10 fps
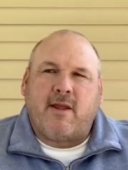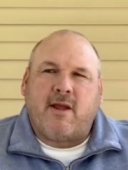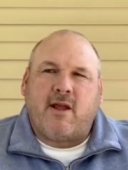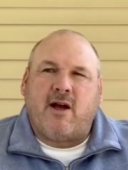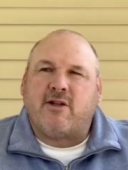
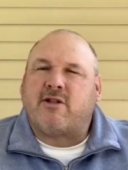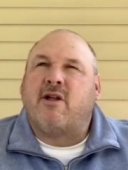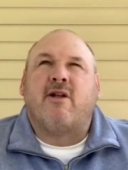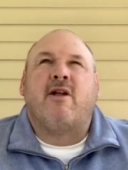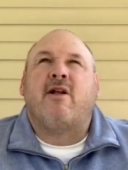Because
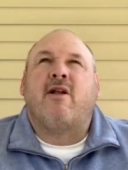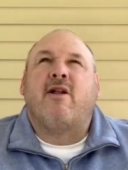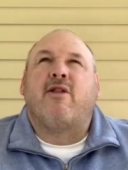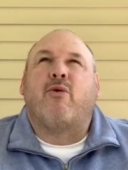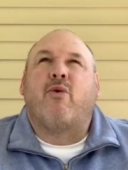
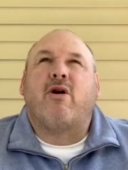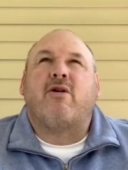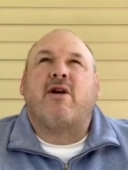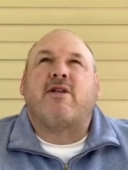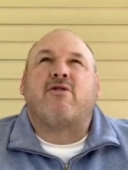the
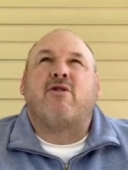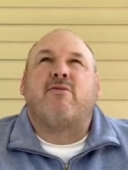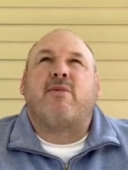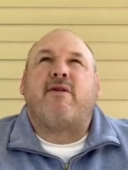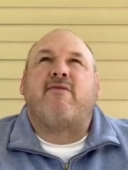world is going
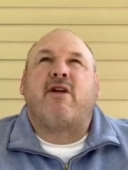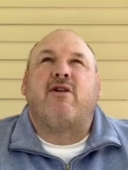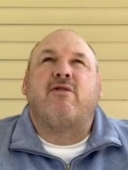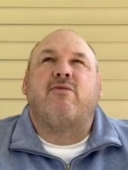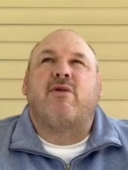to be
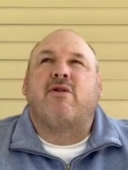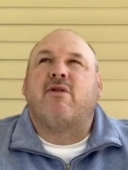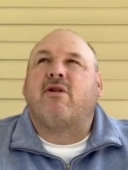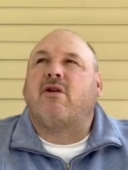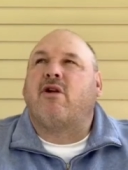filled with
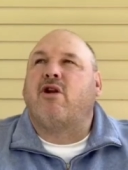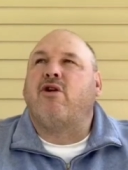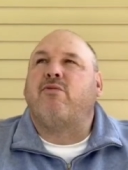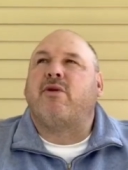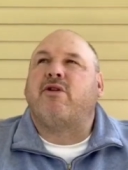
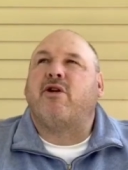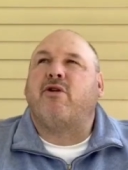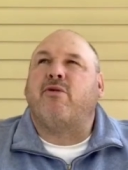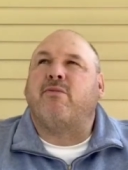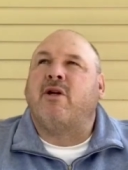gloom and
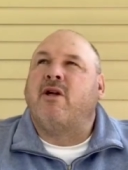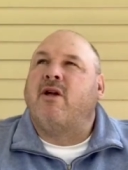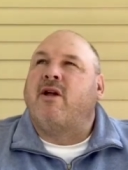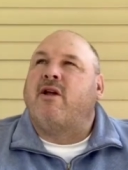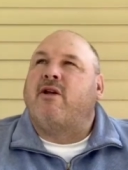doom.
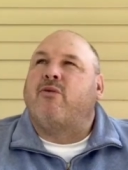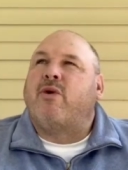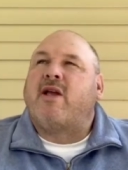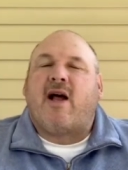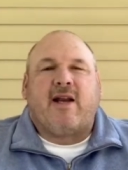We
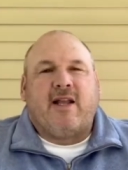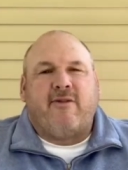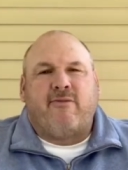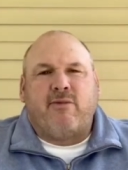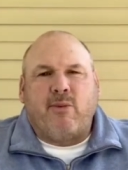got to give
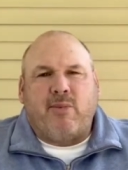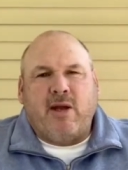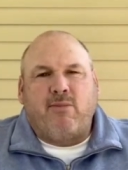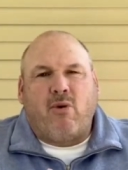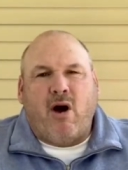the
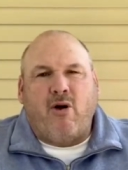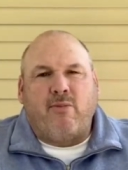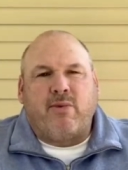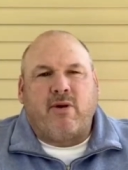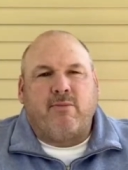people hope
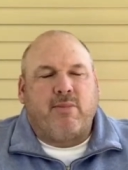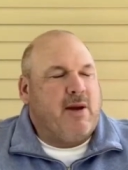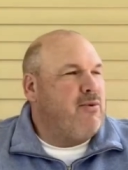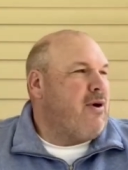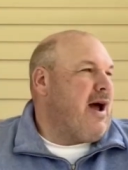
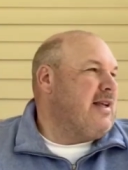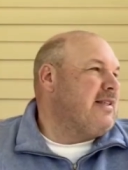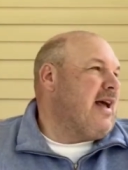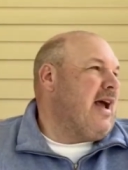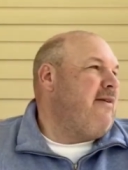people has
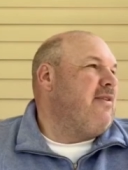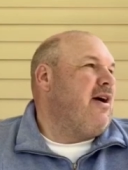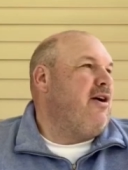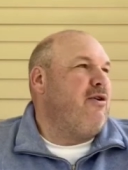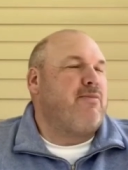to have the
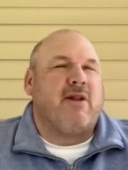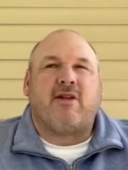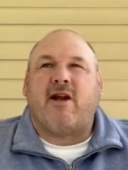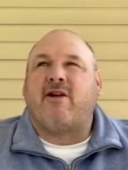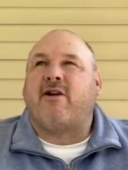hope that
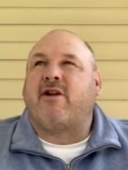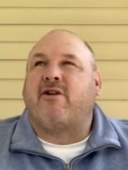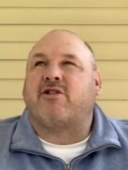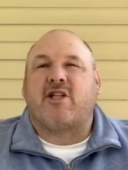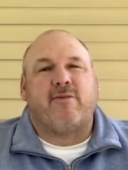they are,
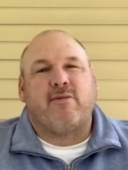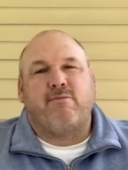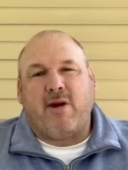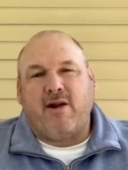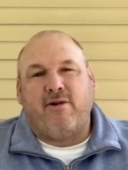there's something
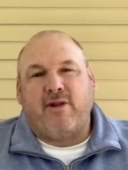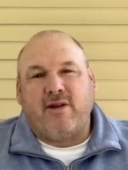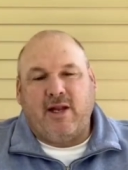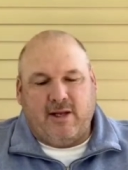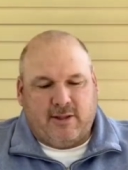better than
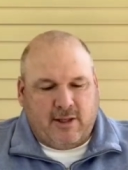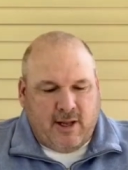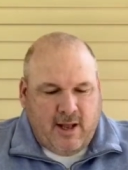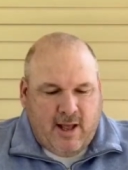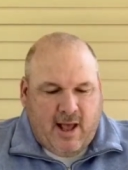this.
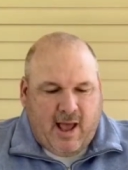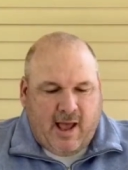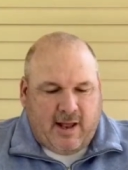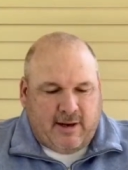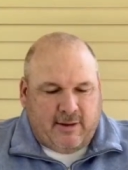
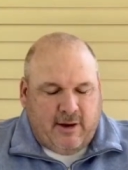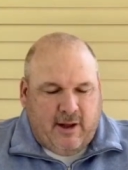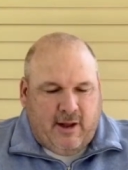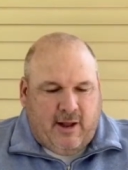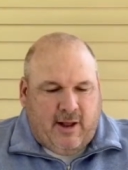And
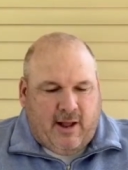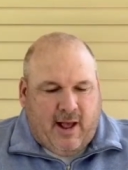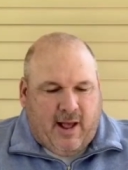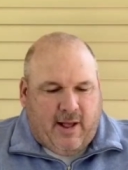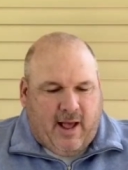
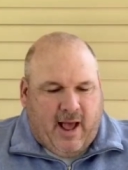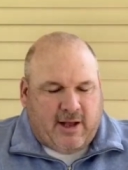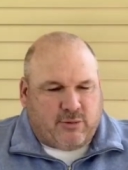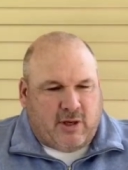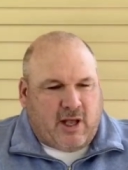
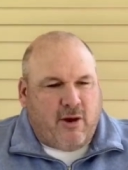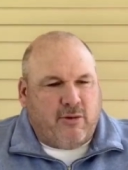as we go